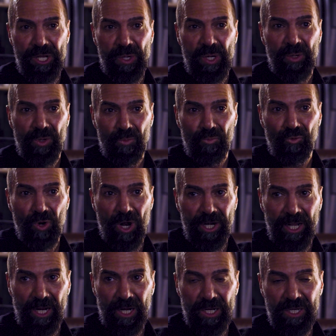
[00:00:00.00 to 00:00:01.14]
you hear him
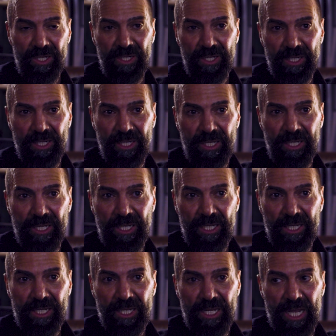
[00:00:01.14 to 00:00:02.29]
running.
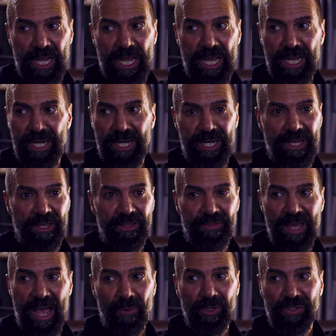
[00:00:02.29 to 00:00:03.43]
And
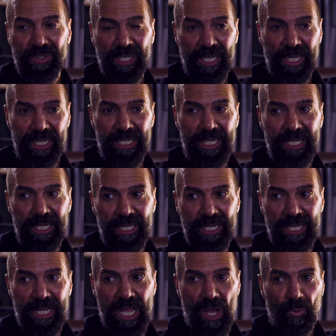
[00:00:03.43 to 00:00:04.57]
that was it.
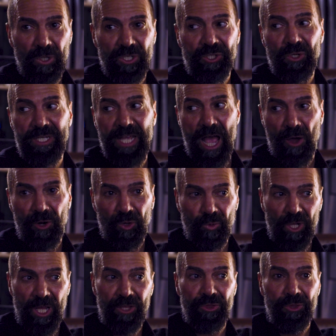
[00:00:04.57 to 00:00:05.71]
And we're still counting. We're
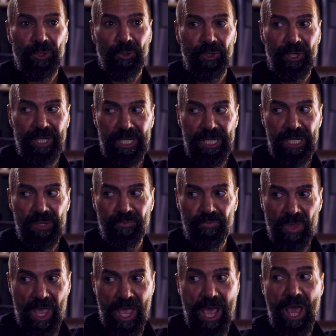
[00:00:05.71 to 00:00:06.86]
like 30,
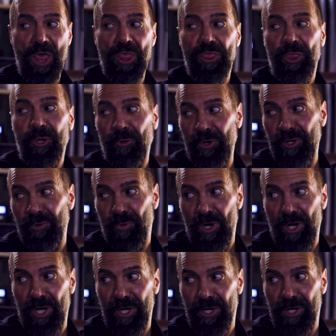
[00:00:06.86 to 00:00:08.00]

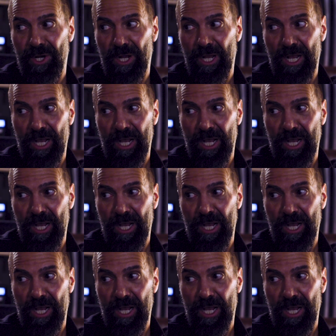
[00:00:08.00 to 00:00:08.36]
31,